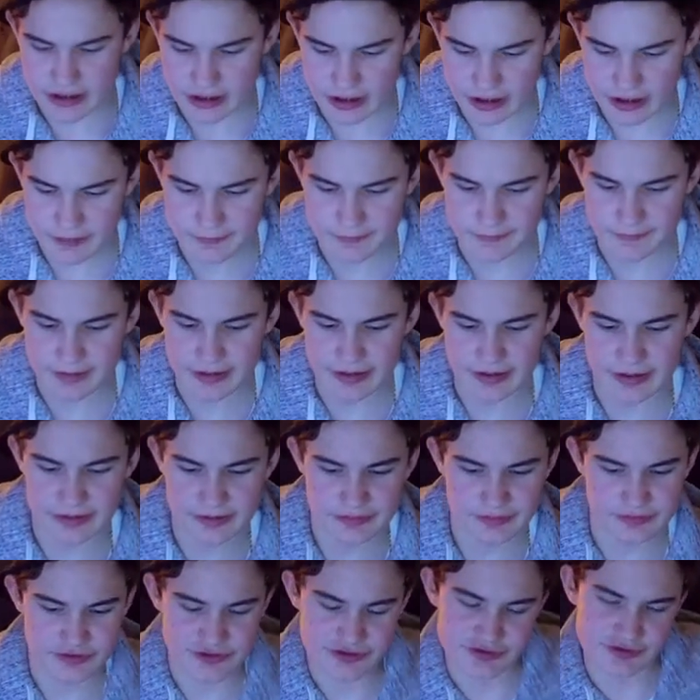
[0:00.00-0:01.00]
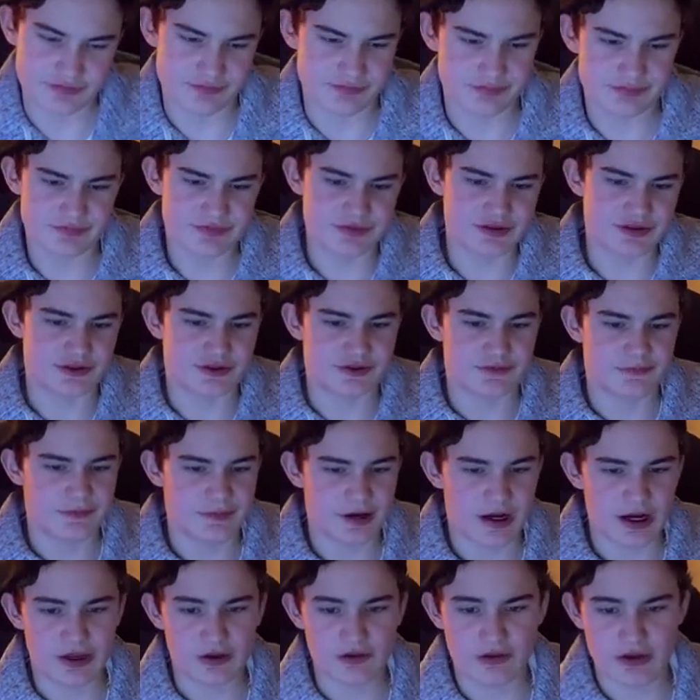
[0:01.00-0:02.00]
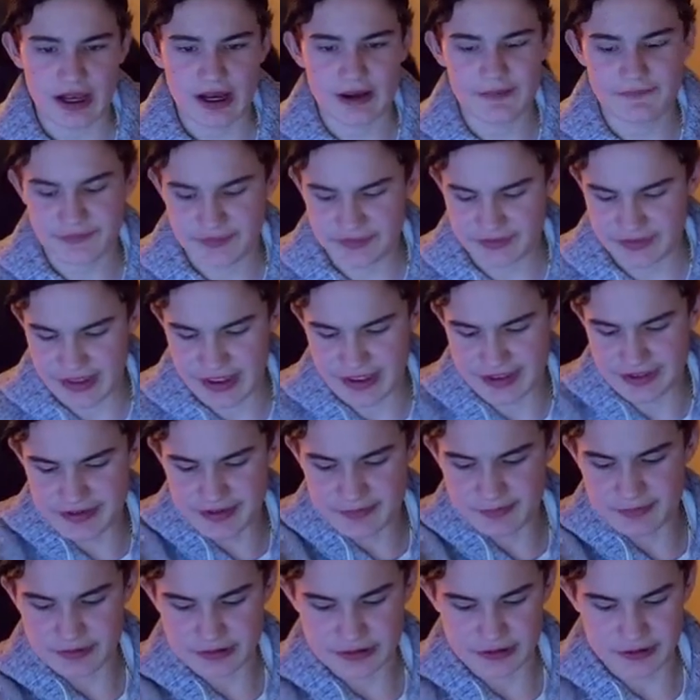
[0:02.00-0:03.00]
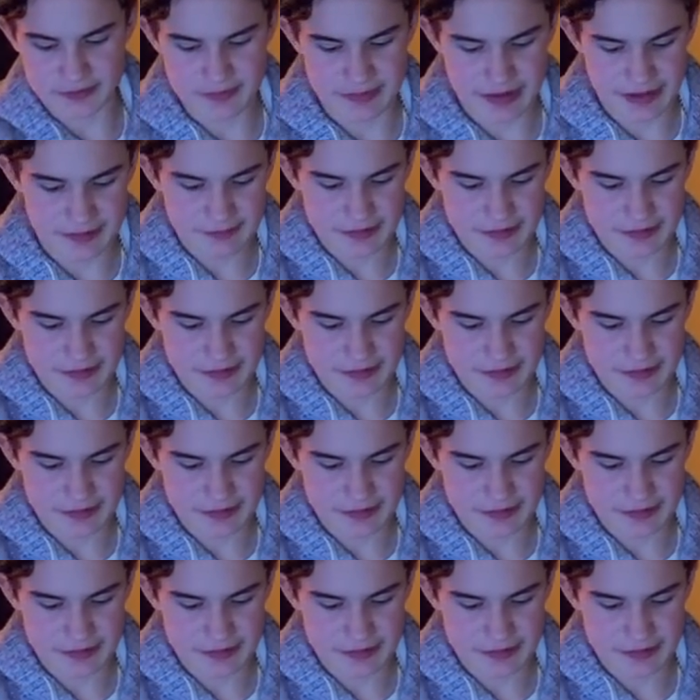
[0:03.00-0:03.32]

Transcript: Um, just, you know, I'll obviously edit them a little bit.